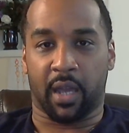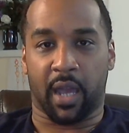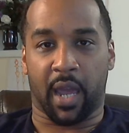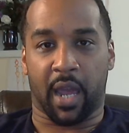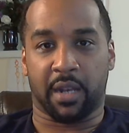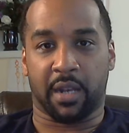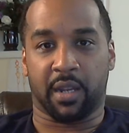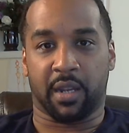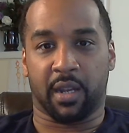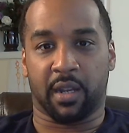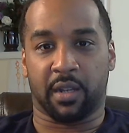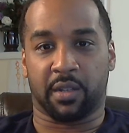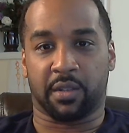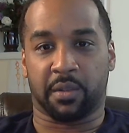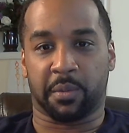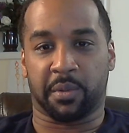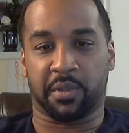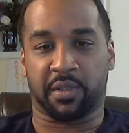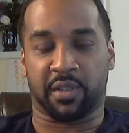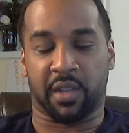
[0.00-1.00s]
adhere
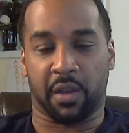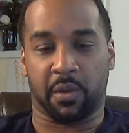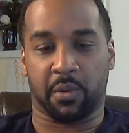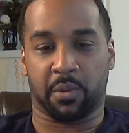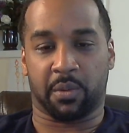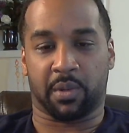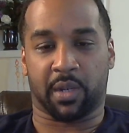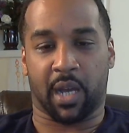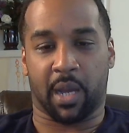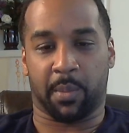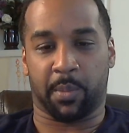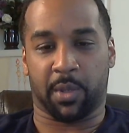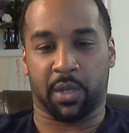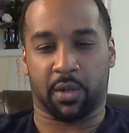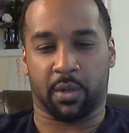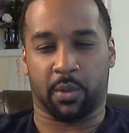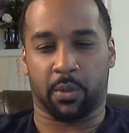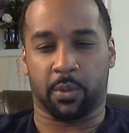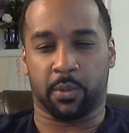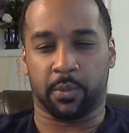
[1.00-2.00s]
to a single common
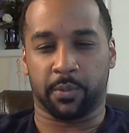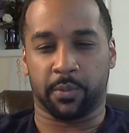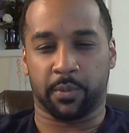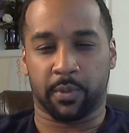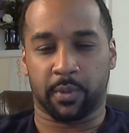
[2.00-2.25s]
code.